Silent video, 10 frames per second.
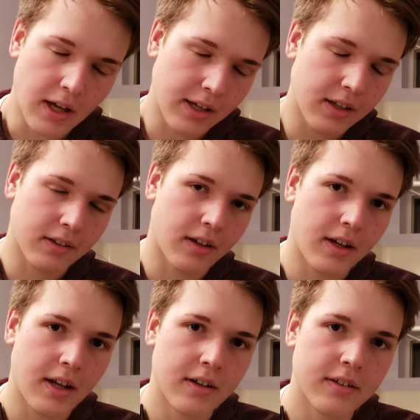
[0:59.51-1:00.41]
I get a lot of
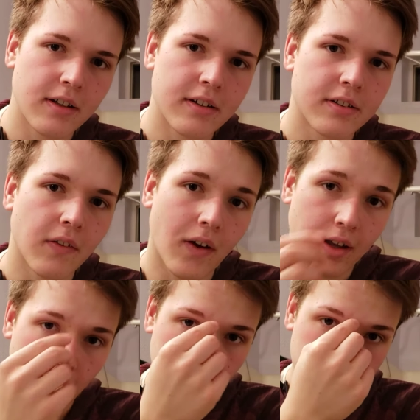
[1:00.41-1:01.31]
hairs there, so I
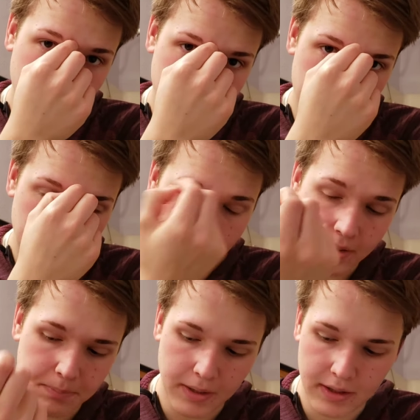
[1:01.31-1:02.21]
always have to be
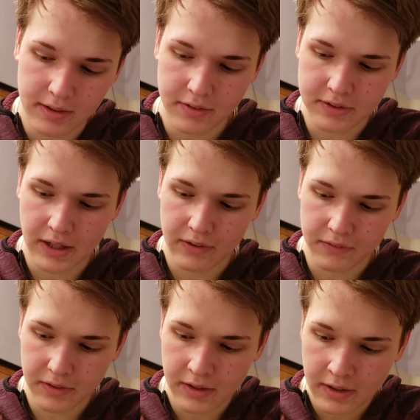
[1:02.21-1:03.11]
like picking those out.